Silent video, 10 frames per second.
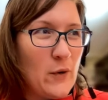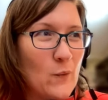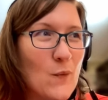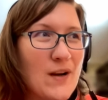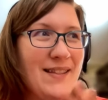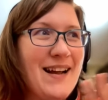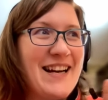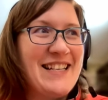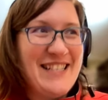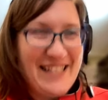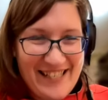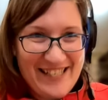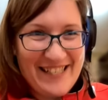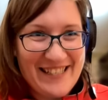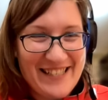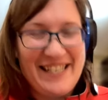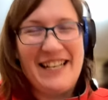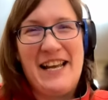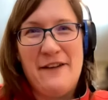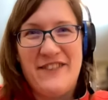reluctant
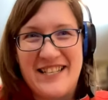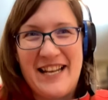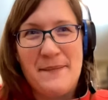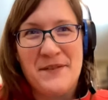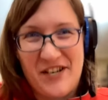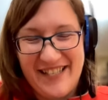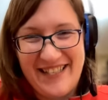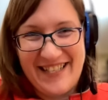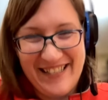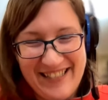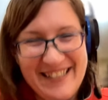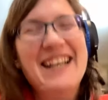to give exemptions